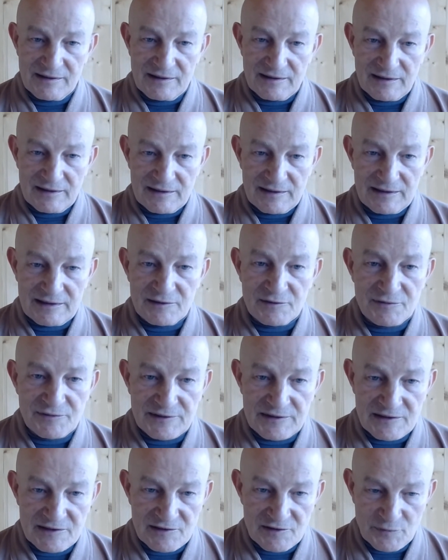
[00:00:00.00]

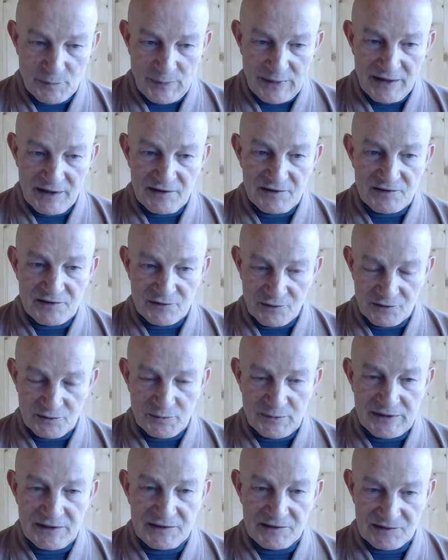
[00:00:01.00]
infinite space not
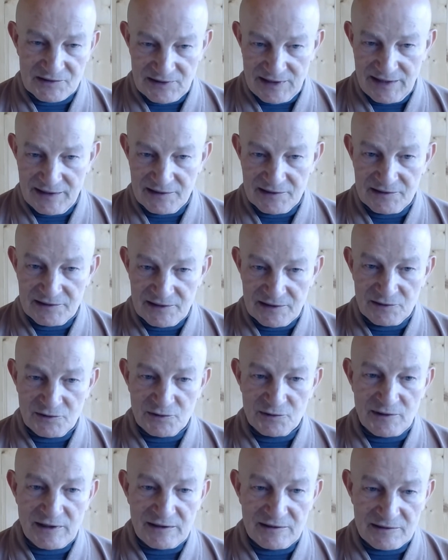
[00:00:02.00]
being there, then you
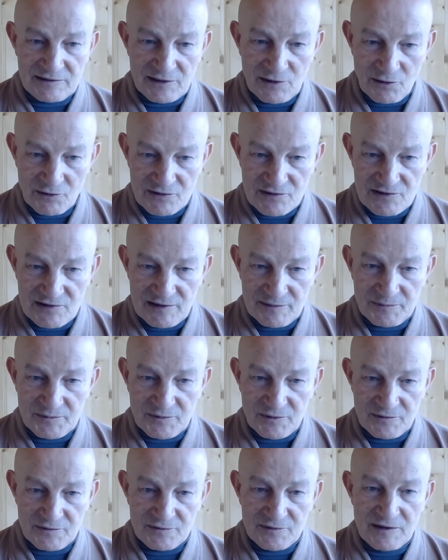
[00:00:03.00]
get the concept
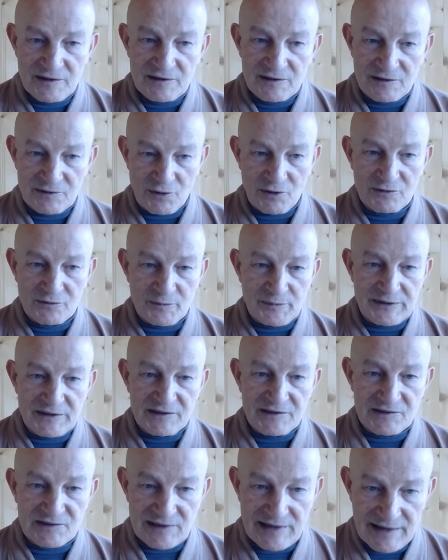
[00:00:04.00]
of not
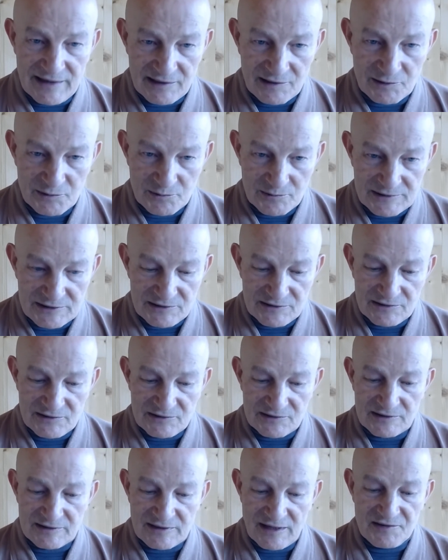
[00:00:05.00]
being there, which is the
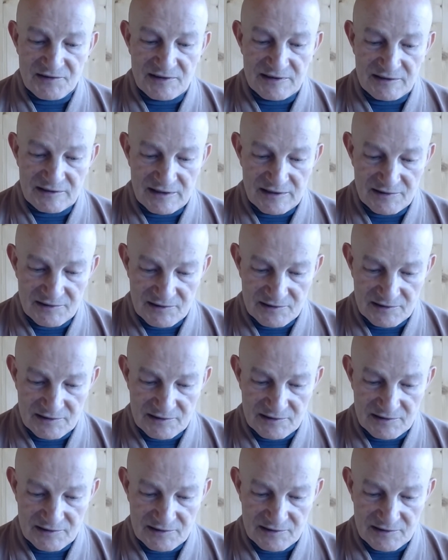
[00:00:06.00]
nothingness.